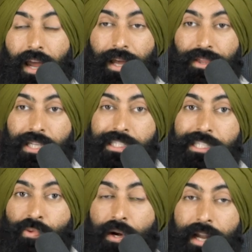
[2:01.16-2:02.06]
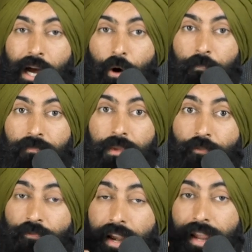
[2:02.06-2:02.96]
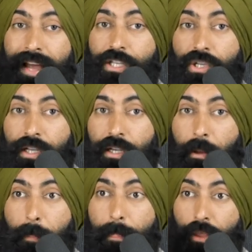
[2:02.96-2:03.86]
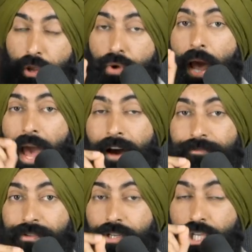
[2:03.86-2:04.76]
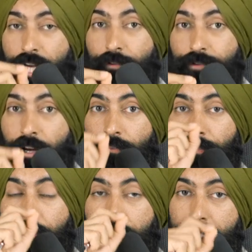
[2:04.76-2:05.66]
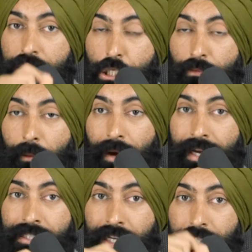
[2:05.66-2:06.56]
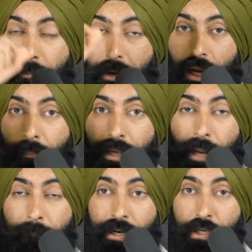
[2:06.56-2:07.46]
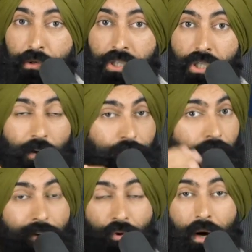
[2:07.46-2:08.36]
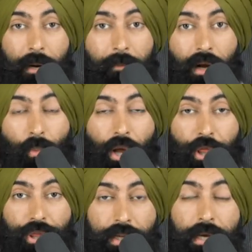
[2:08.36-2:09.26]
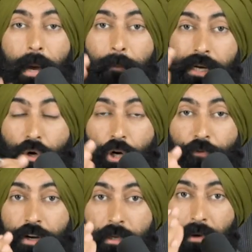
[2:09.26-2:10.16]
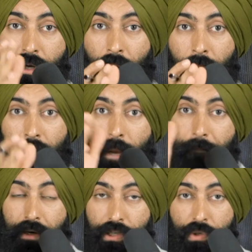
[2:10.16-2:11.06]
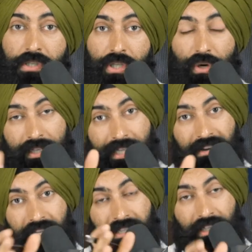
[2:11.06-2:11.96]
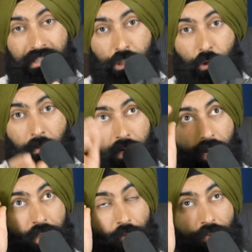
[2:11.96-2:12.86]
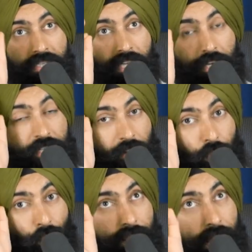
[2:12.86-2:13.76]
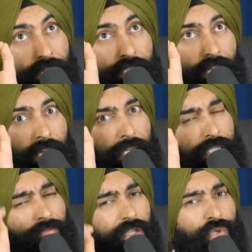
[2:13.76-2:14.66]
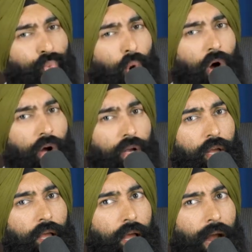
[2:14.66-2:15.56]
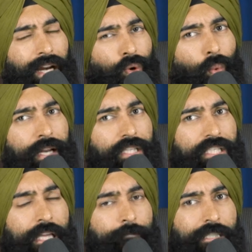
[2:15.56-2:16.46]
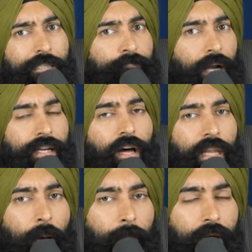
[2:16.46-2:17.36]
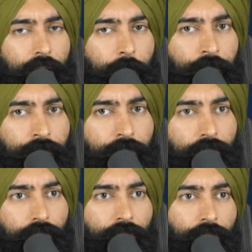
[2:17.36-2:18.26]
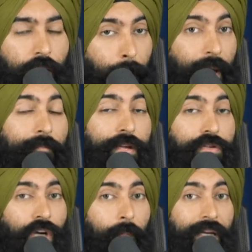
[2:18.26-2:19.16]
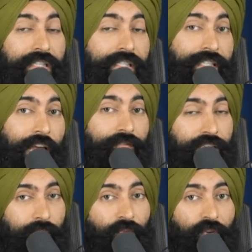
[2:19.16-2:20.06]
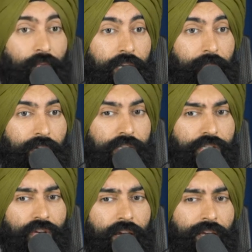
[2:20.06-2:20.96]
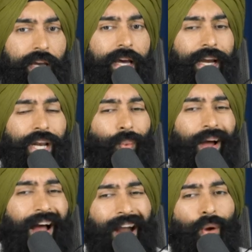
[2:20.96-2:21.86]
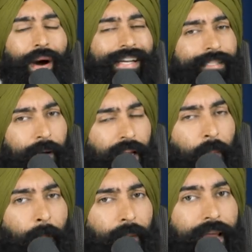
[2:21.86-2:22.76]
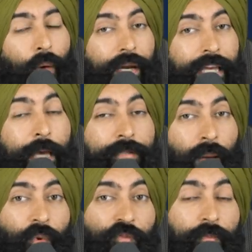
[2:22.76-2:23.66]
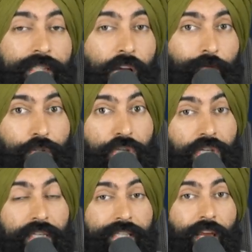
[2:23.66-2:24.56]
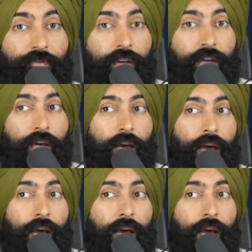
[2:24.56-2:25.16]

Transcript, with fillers: And this is where now, financially, you have to shift from the consumer mindset to becoming a producer if you ever want to become wealthy. But in order for you to become a producer instead of just a consumer, the first thing is you have to realize something's wrong. I don't want to just keep spending all of my money. Now, maybe you start by just saving some of your money because you're like, you know what? I don't want to spend all my money. I want to keep some of it for myself. So you start saving.